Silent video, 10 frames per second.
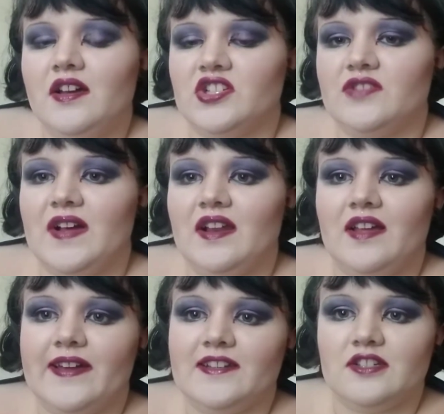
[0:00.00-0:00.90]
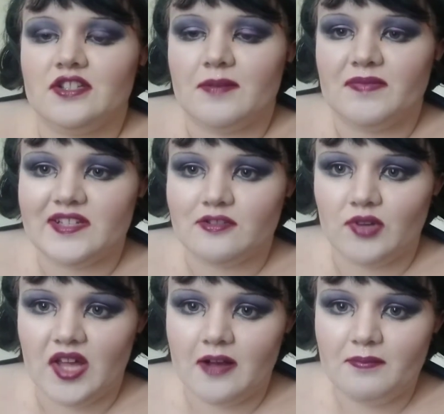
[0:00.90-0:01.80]
I just felt like that just summed it
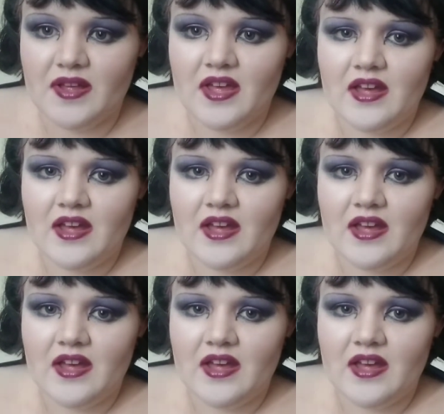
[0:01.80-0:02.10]
all up.